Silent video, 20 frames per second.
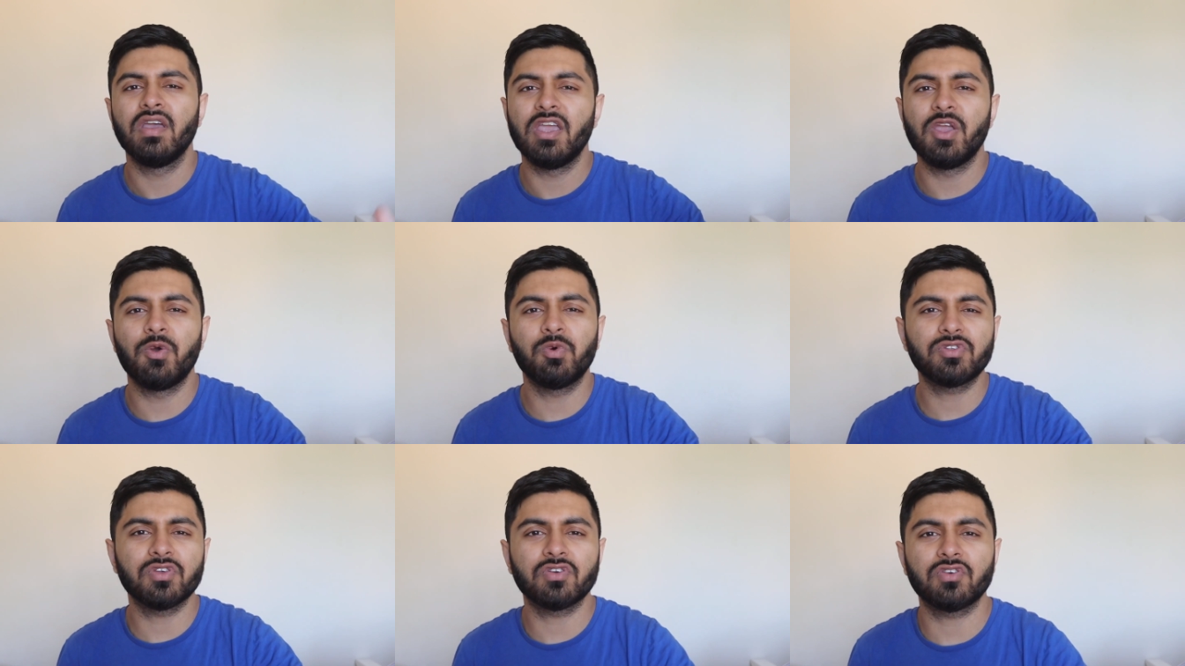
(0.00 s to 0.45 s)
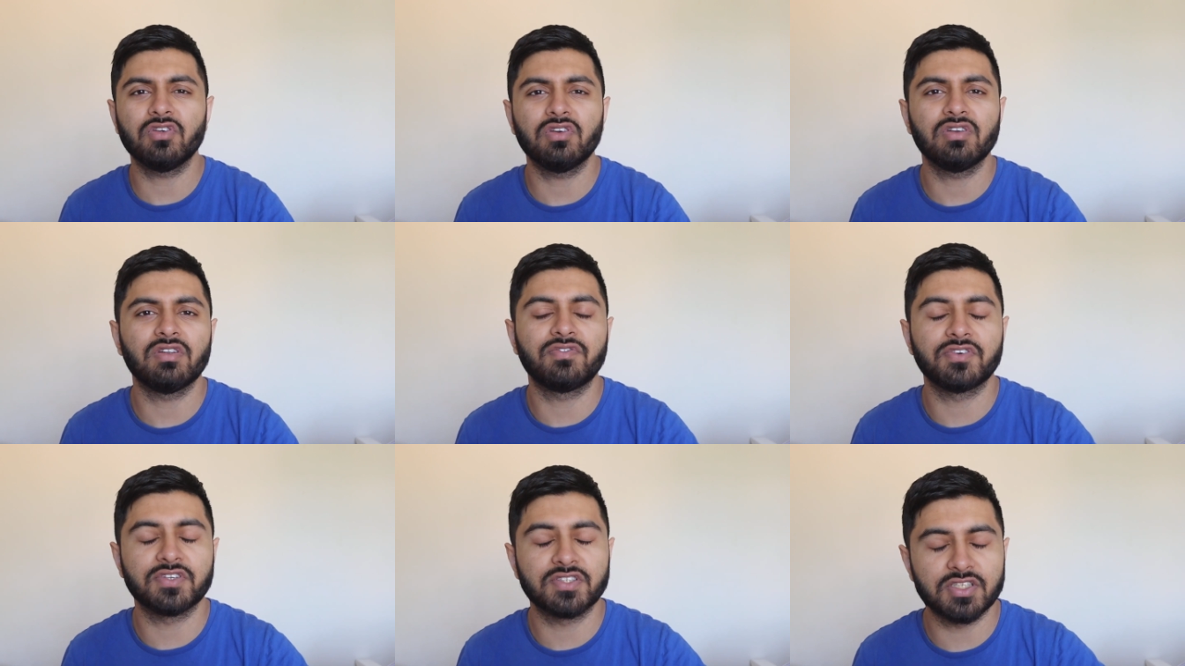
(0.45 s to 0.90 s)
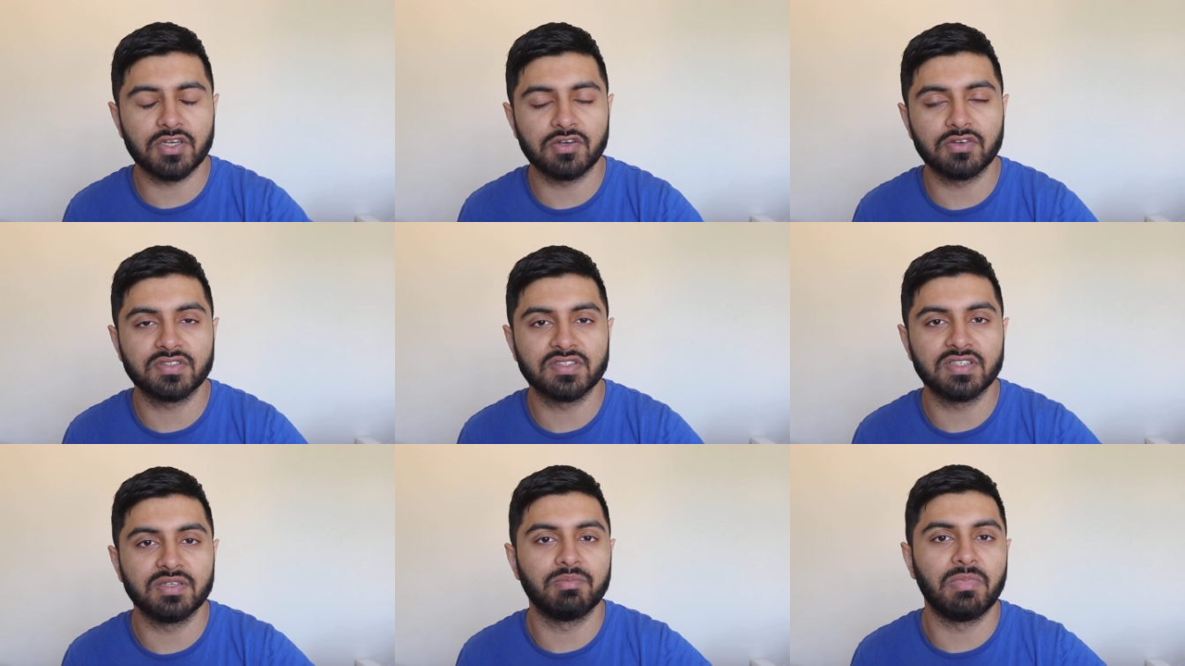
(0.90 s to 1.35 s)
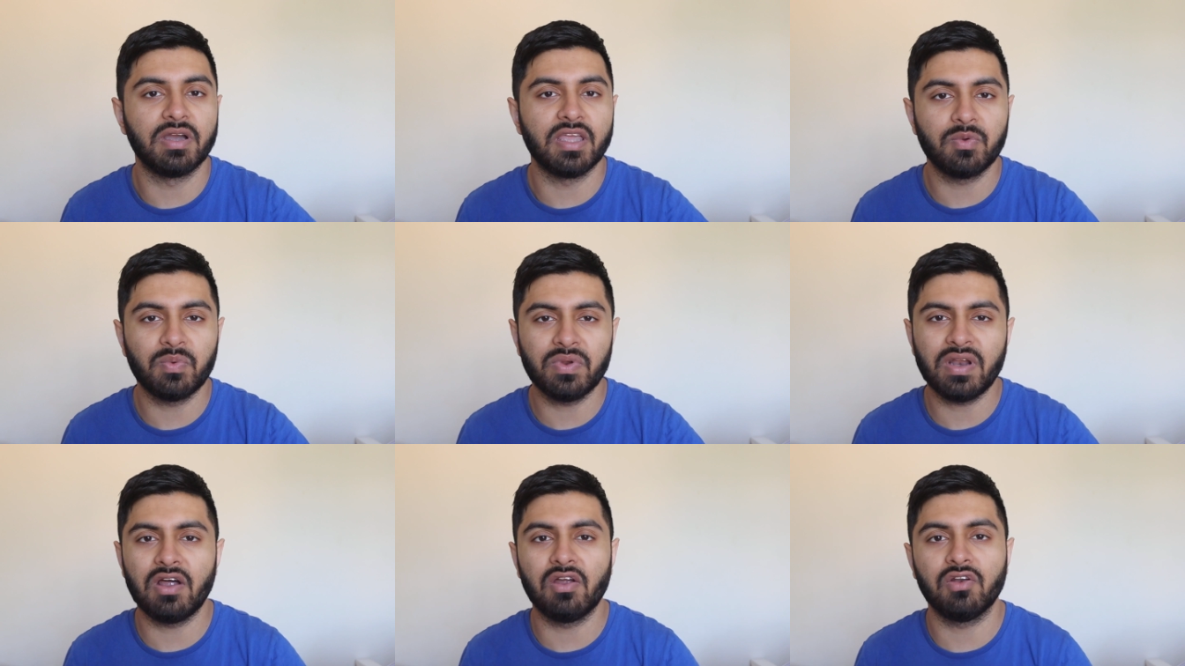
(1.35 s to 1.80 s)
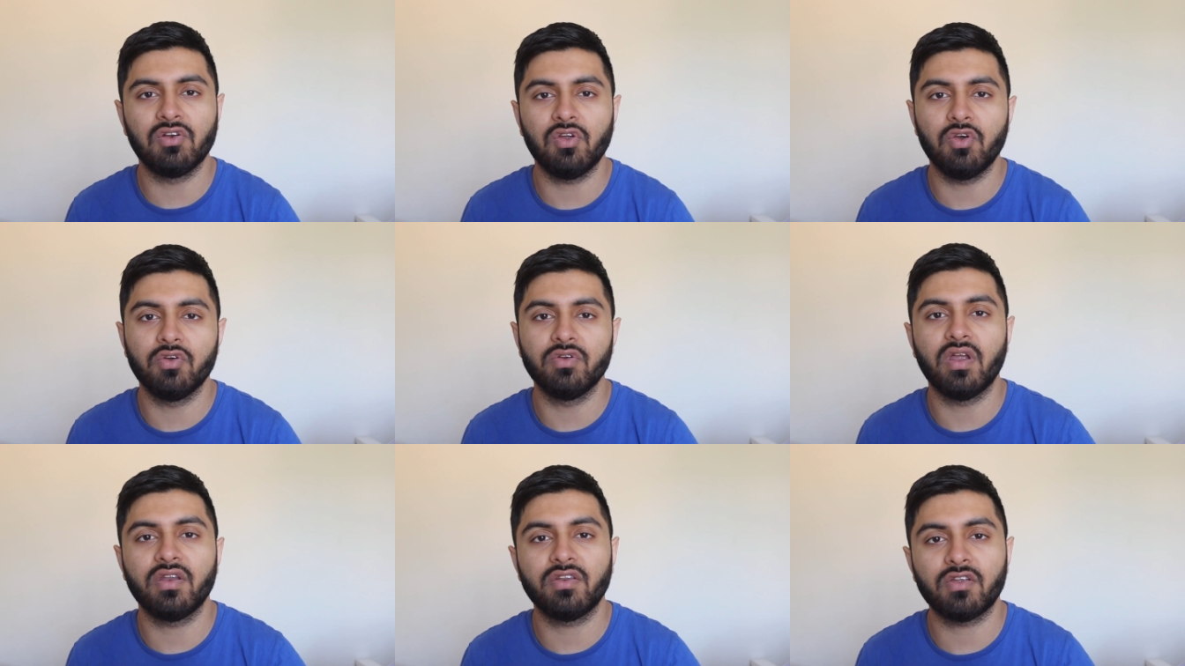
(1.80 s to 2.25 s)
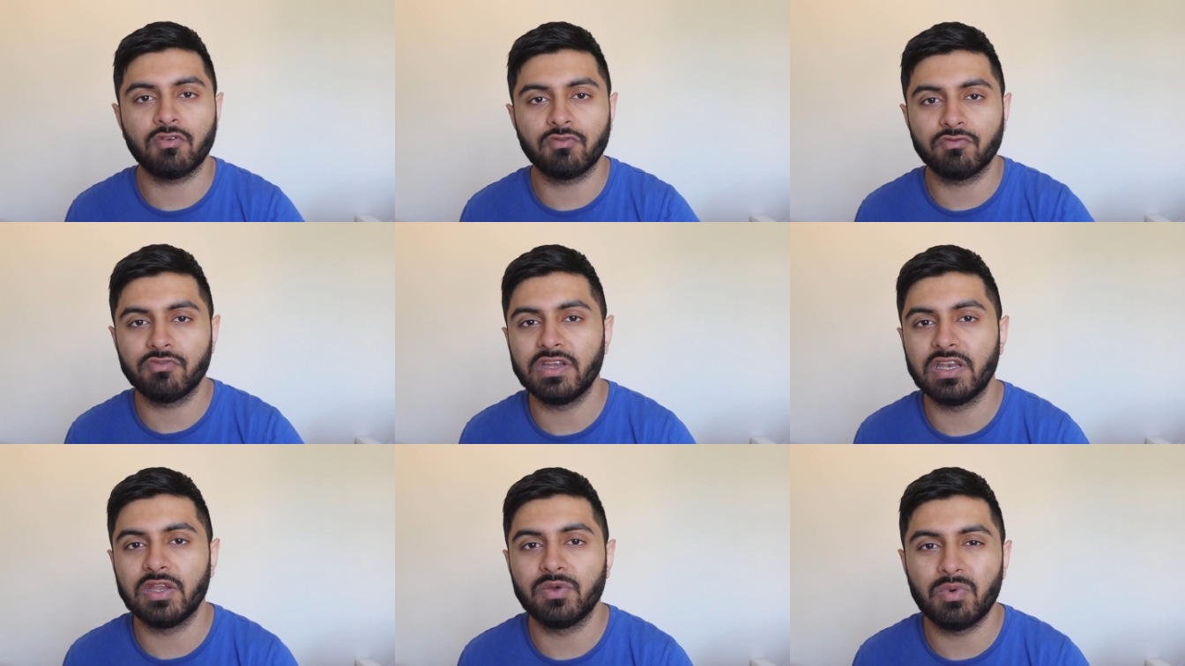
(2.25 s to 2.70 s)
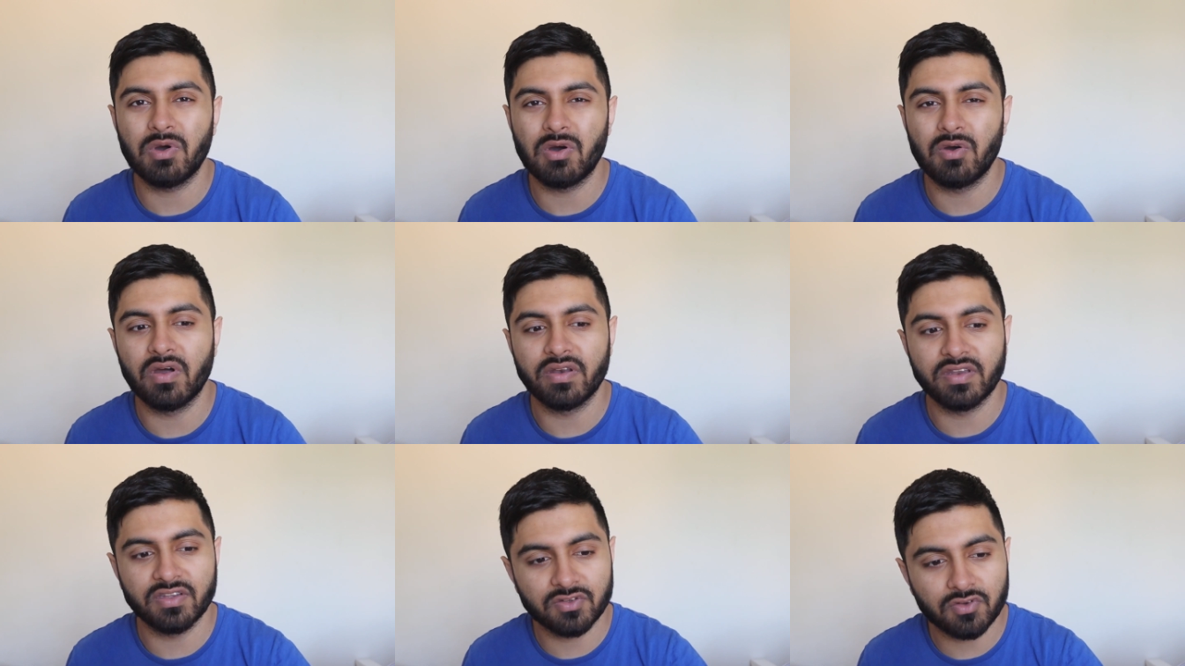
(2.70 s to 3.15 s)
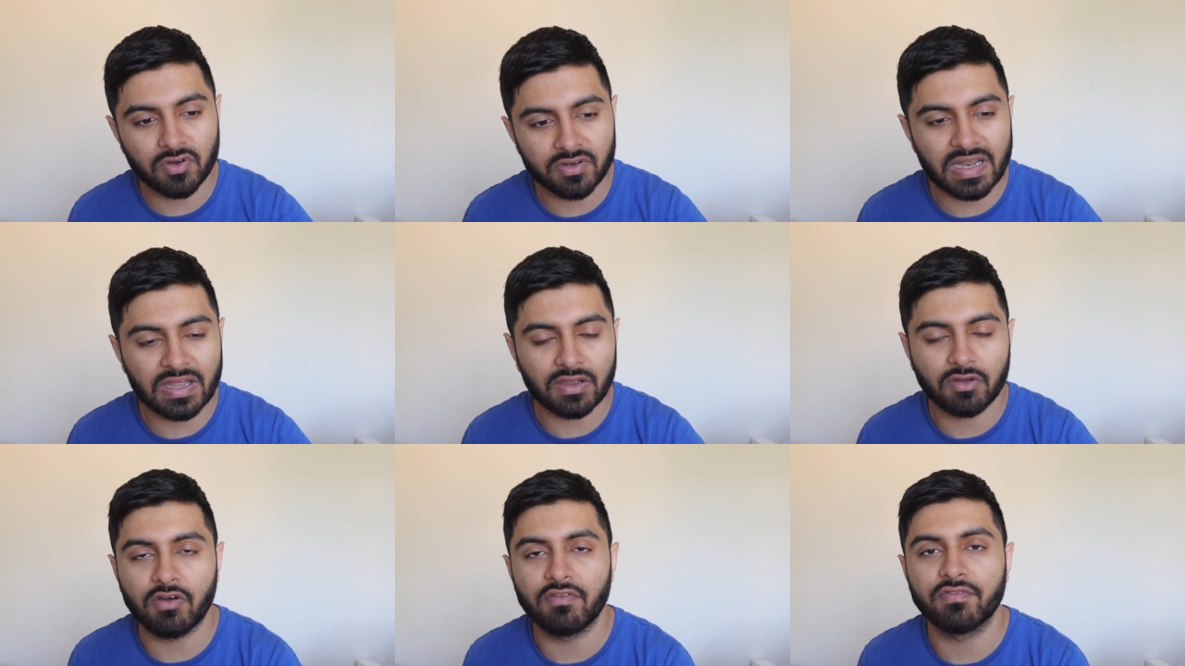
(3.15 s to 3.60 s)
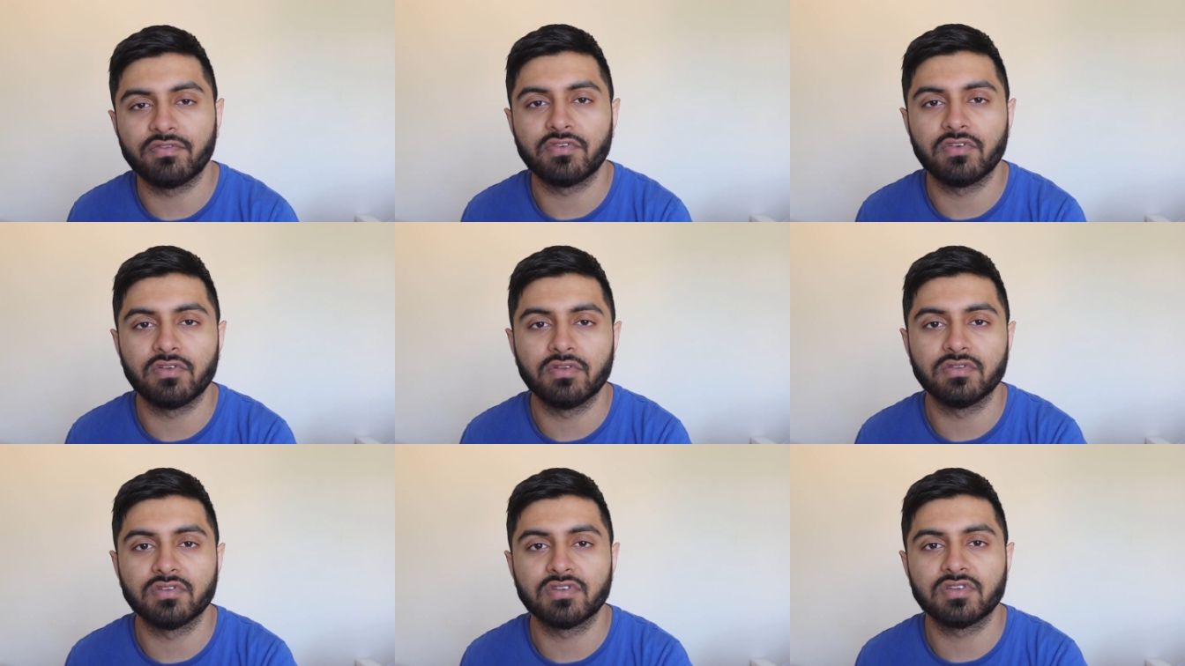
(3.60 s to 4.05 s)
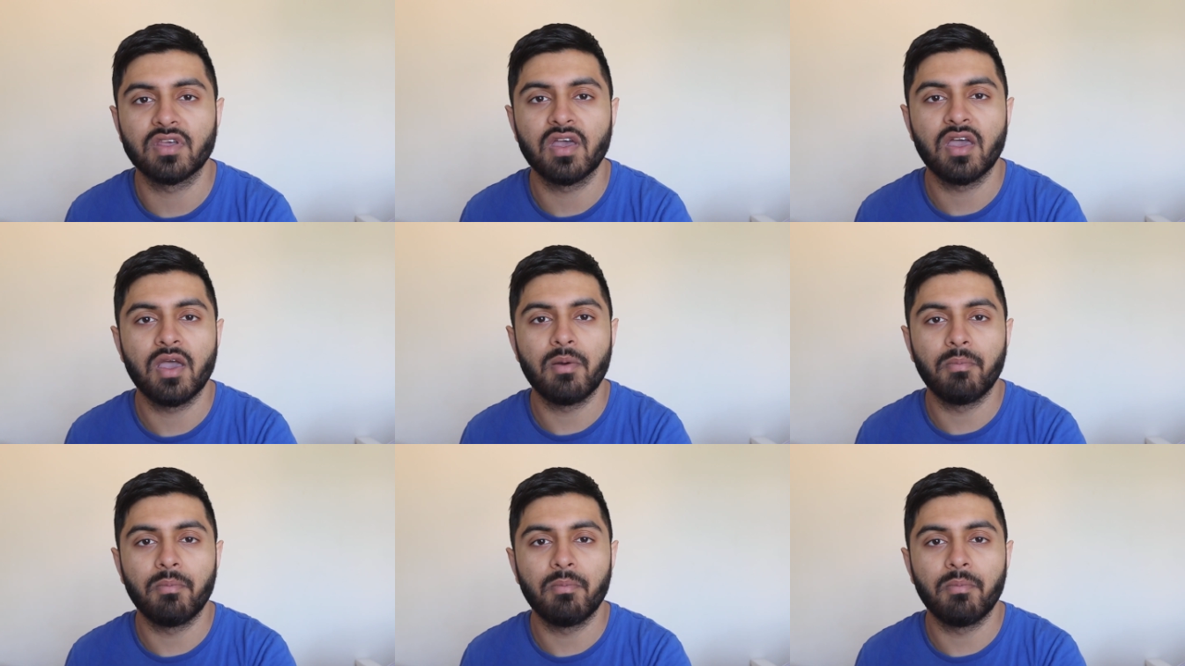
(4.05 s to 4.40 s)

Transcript: he wasn't good enough for Chelsea, but he went out on loan and done really well, and he's got that confidence